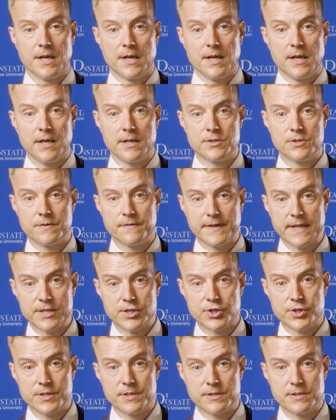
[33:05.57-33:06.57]

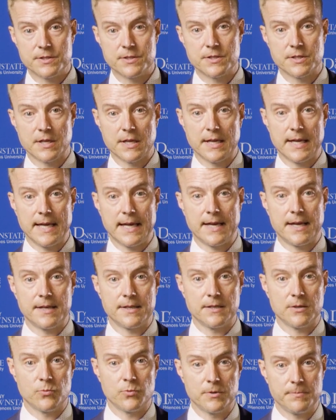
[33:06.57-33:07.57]
interventions, and
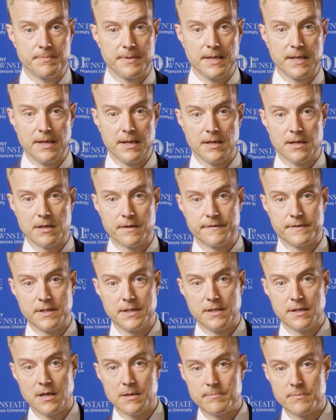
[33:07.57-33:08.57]
it would be of
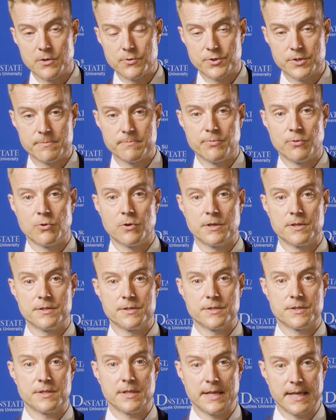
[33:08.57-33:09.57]
the utmost
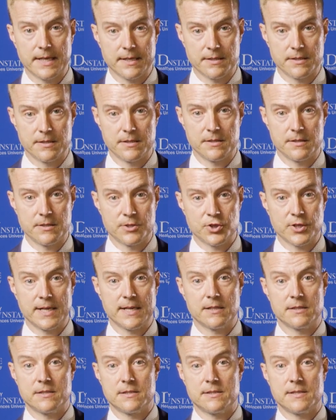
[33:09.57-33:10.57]
importance that the
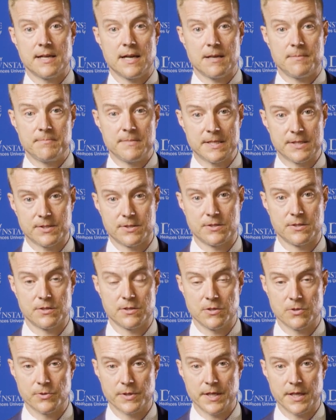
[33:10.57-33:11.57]
child is not missed.
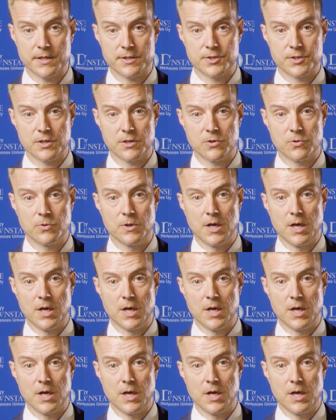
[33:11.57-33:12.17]
Okay, so